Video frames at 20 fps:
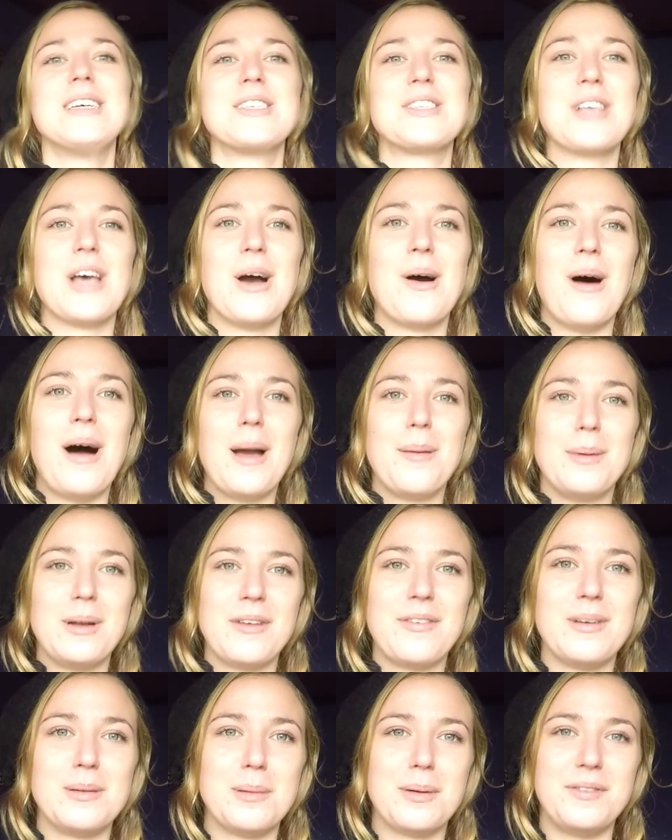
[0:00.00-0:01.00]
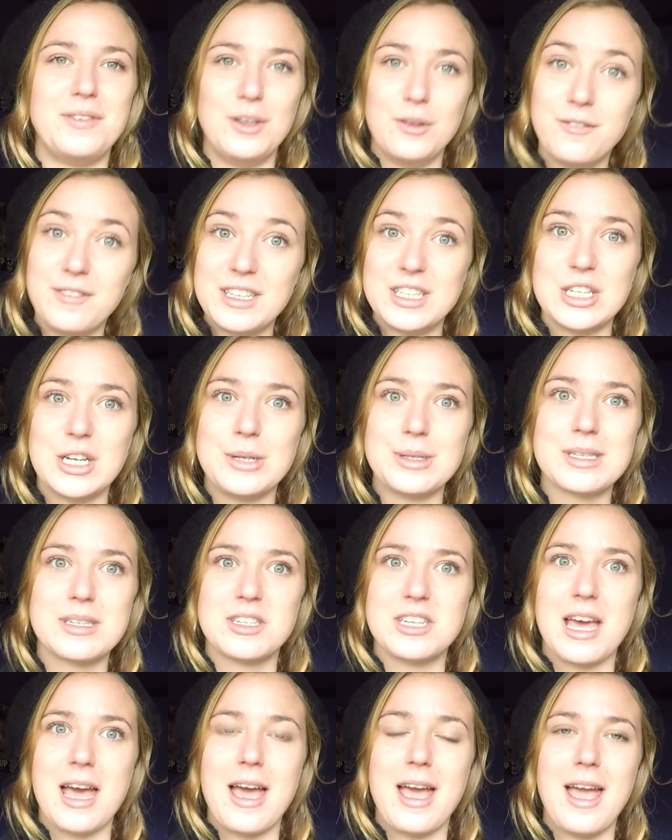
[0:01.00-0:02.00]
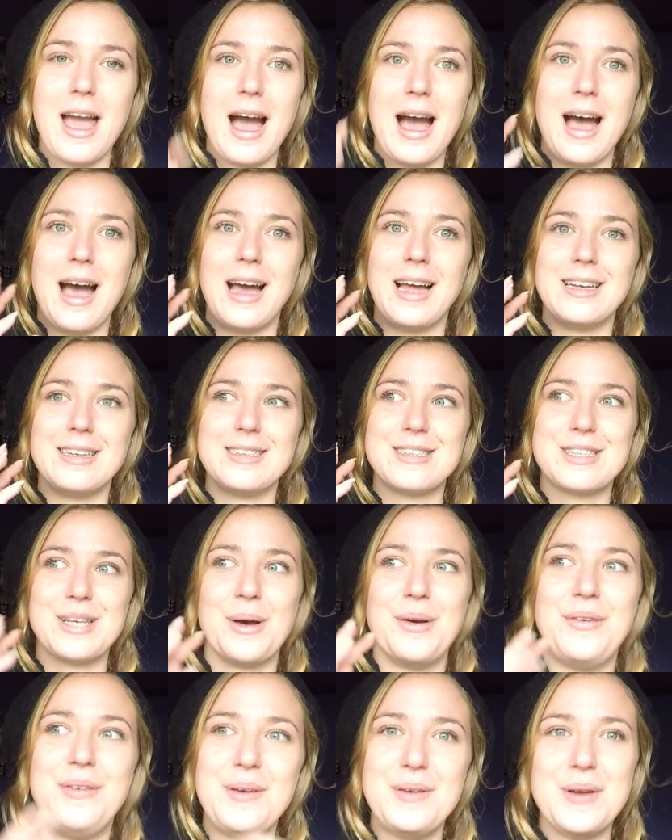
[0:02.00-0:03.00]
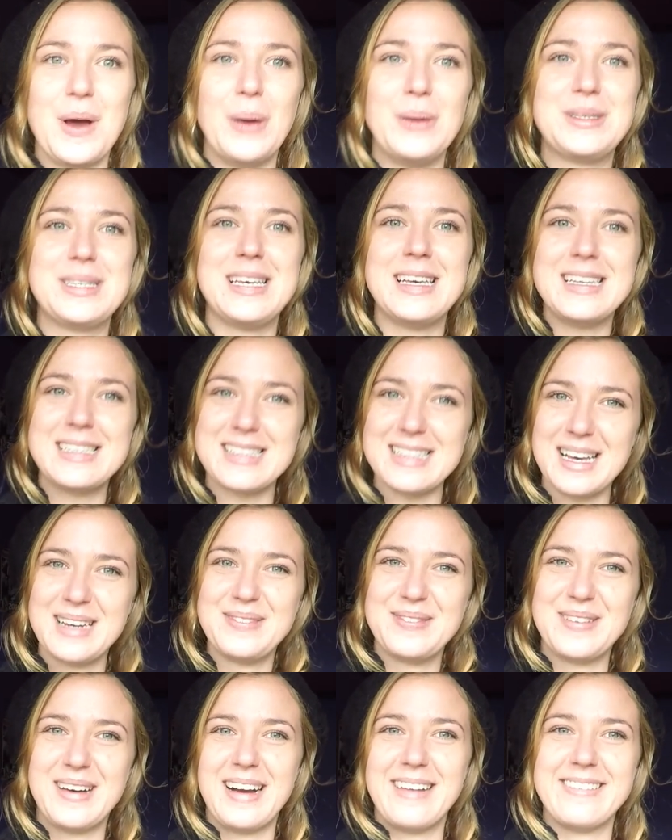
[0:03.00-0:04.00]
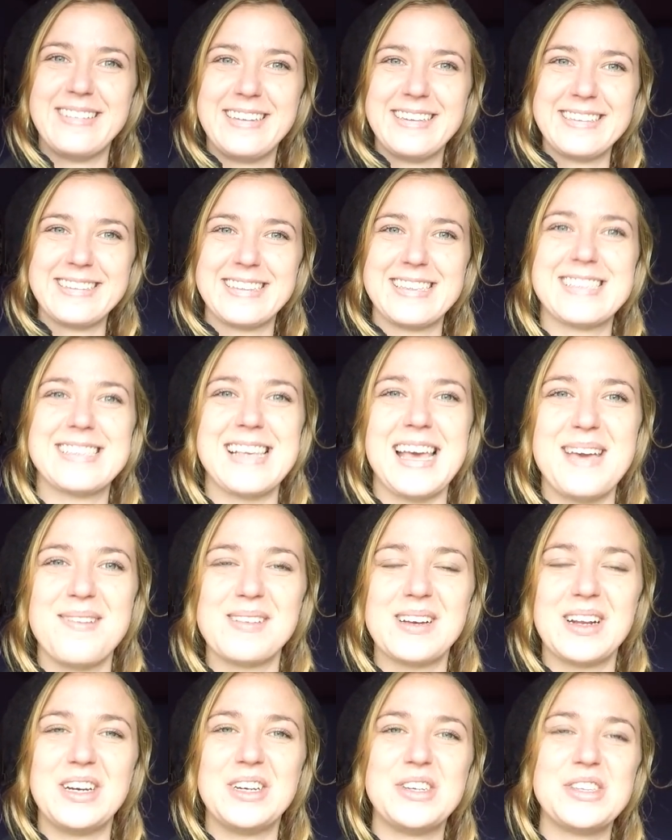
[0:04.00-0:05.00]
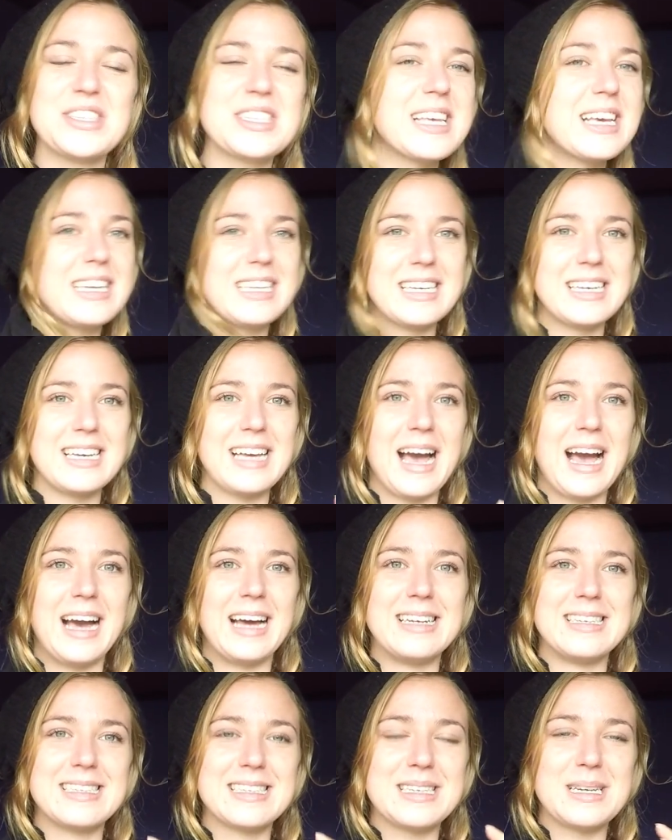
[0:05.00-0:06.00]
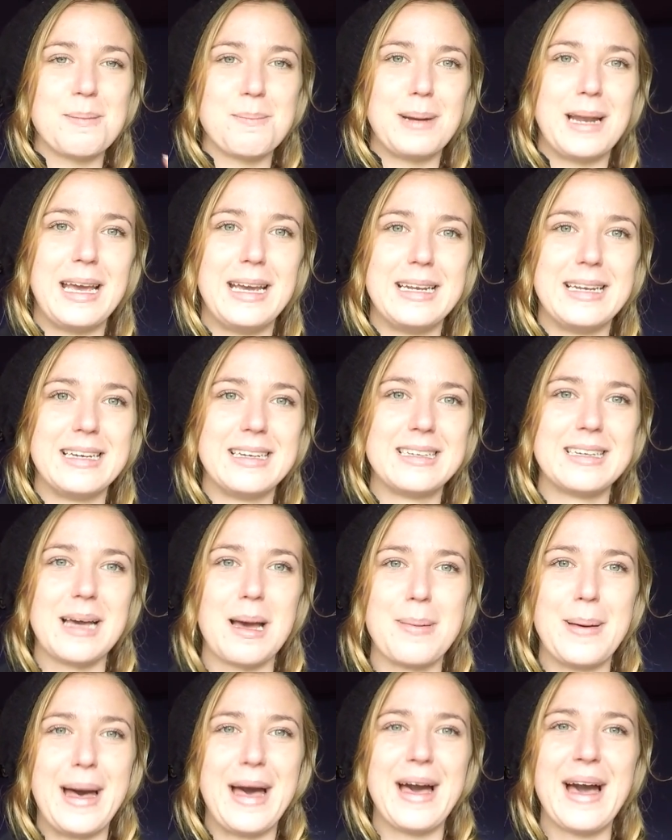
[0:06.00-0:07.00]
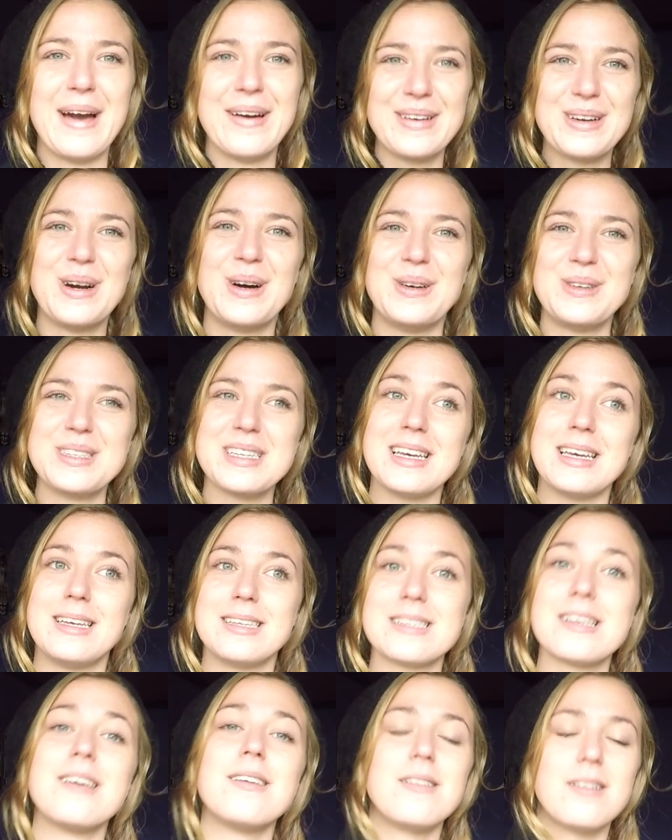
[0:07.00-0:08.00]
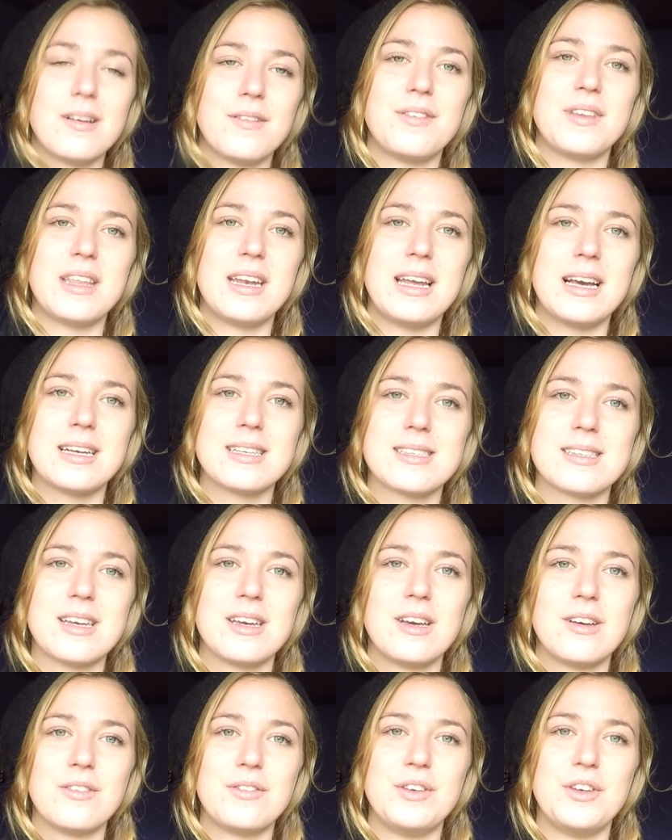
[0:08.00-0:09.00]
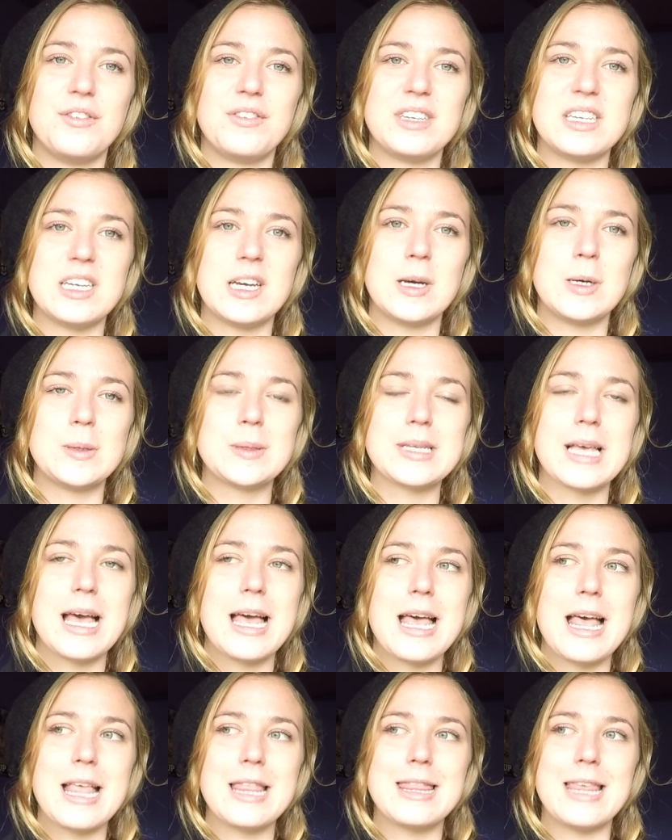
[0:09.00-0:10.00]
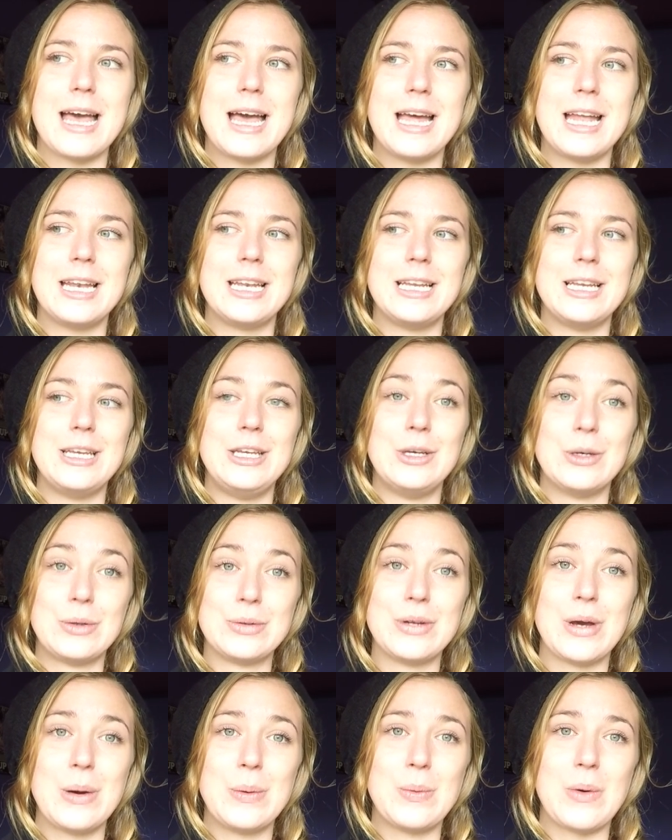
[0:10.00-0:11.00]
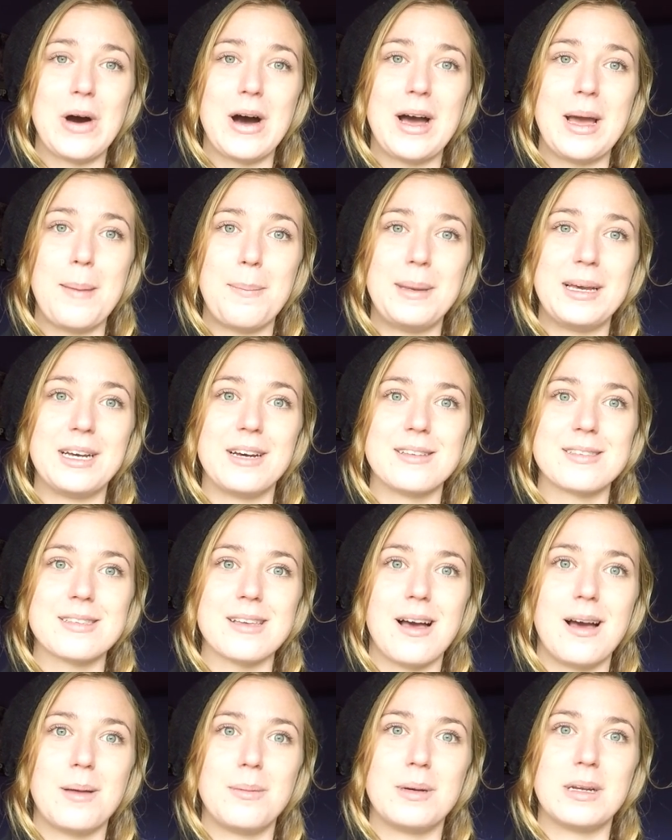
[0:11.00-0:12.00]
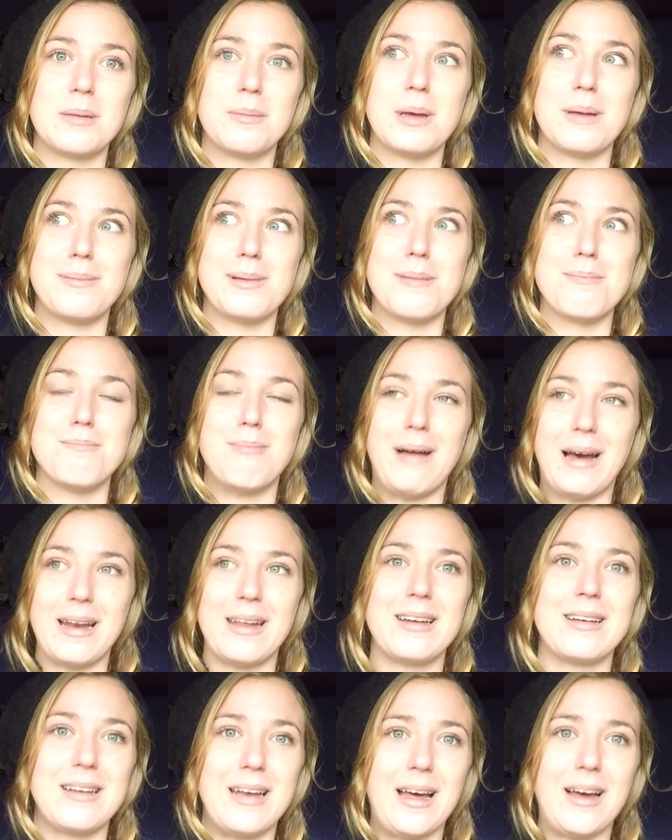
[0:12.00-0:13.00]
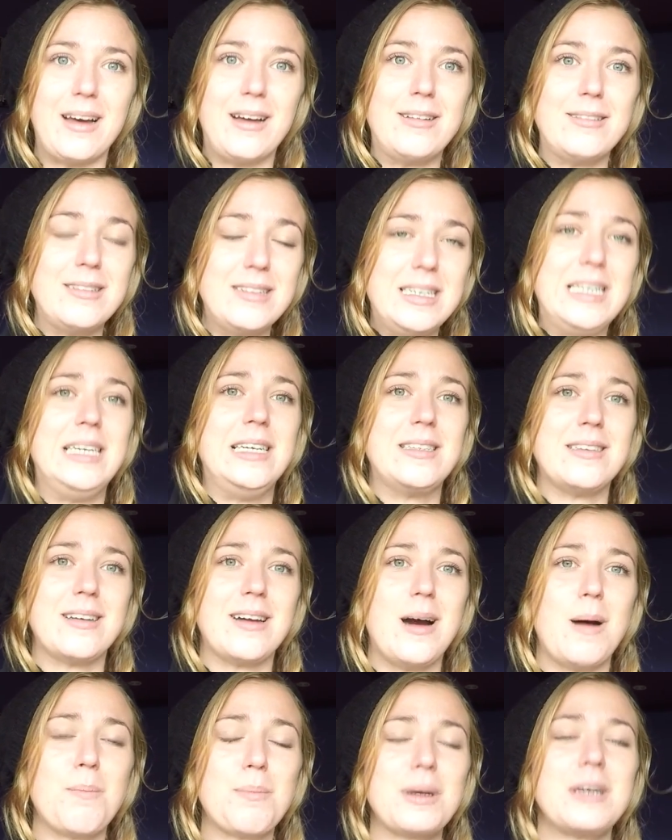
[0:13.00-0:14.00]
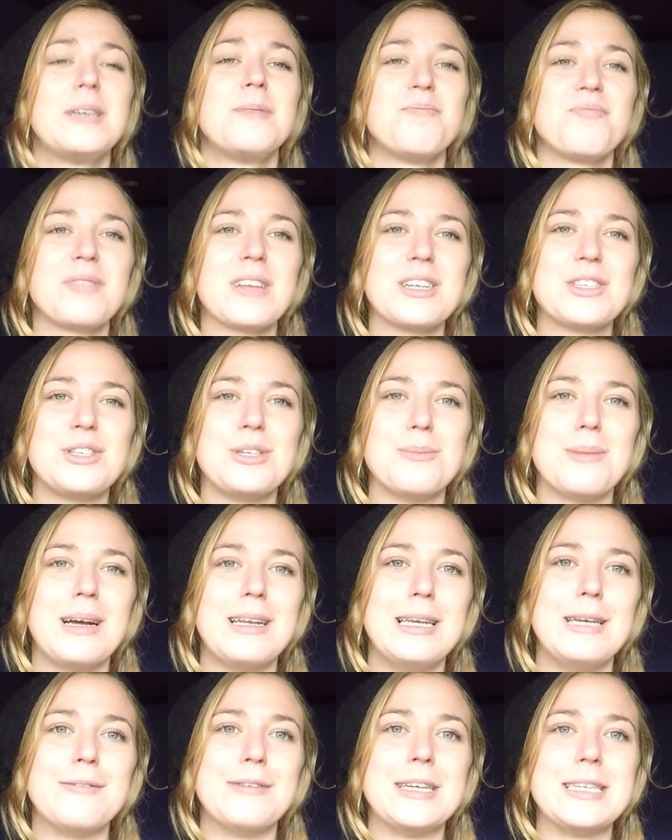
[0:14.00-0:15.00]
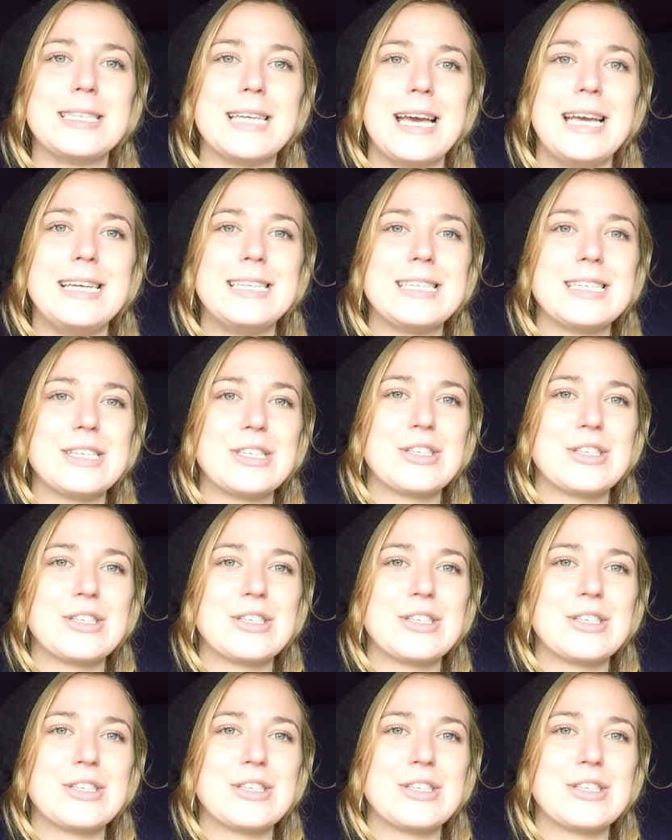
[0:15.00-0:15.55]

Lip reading: So I'm gonna film a few videos today. And so if you notice, I'm wearing the same clothes and complaining about how cold it is for the next few videos, then you'll know why, because I'm gonna be a bit manic now leading up to my leaving date.